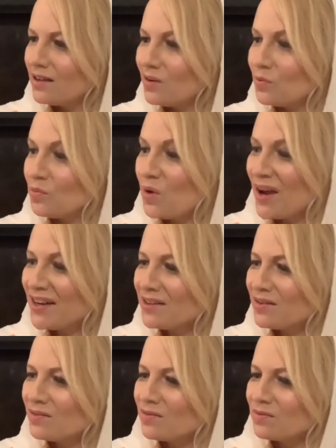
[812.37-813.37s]

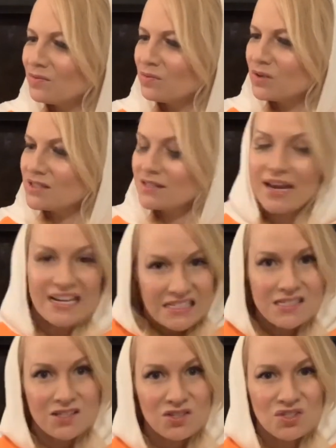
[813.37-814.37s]
One was
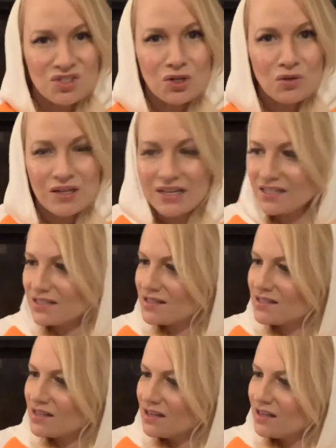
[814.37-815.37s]
nice to
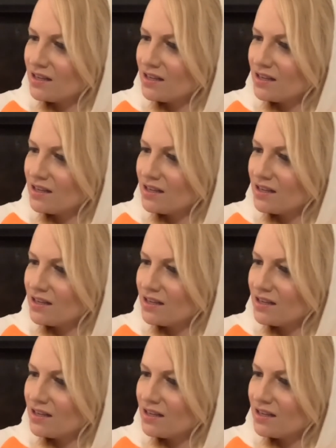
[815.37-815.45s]
students.